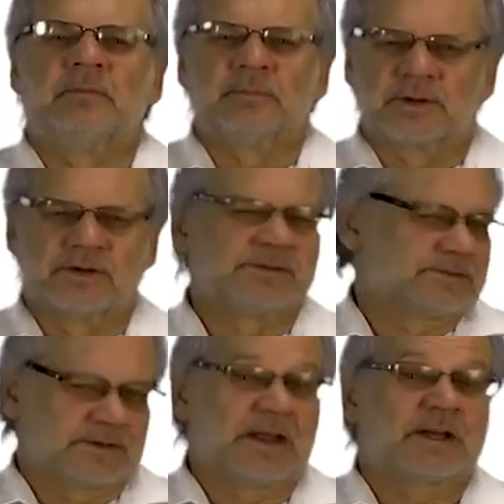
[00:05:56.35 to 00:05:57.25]

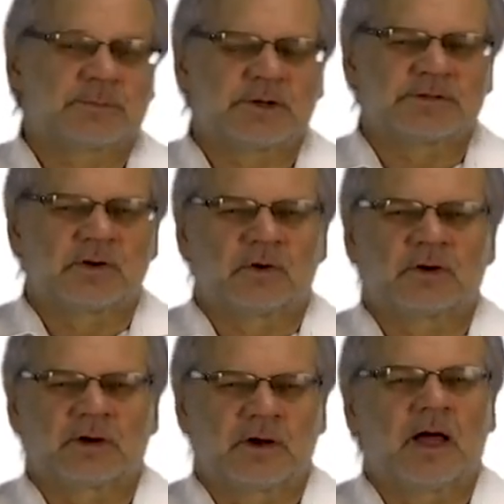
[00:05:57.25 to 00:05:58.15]
because the taxpayer is no
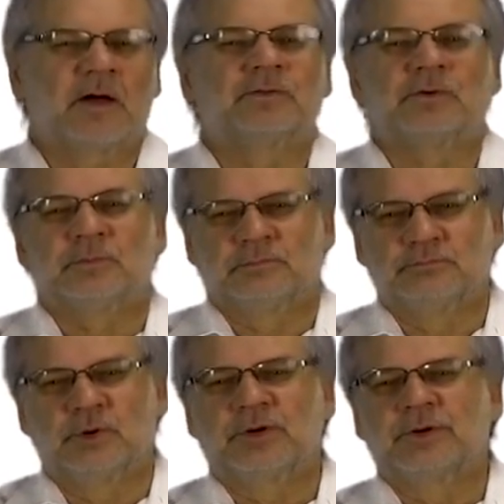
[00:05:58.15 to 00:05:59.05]
longer alive to
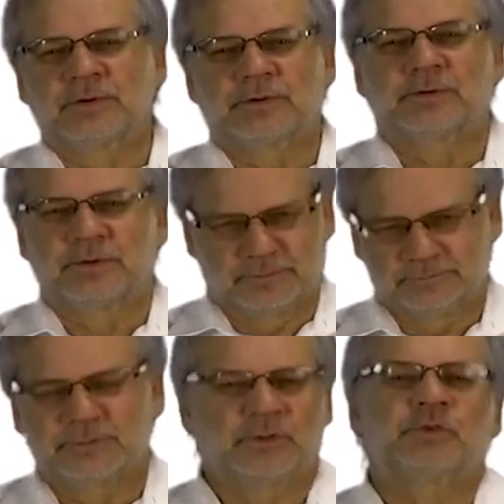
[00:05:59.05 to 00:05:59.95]
put in the
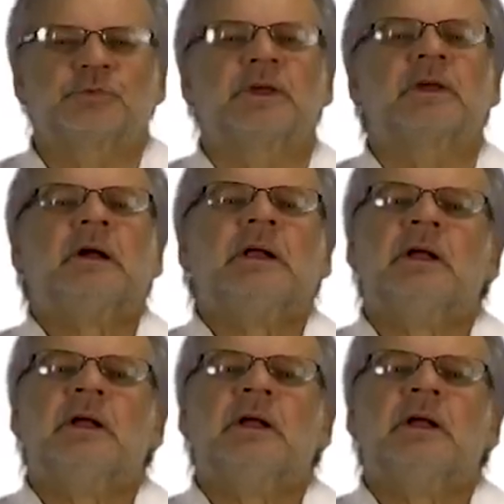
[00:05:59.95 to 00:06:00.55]
return, so to speak,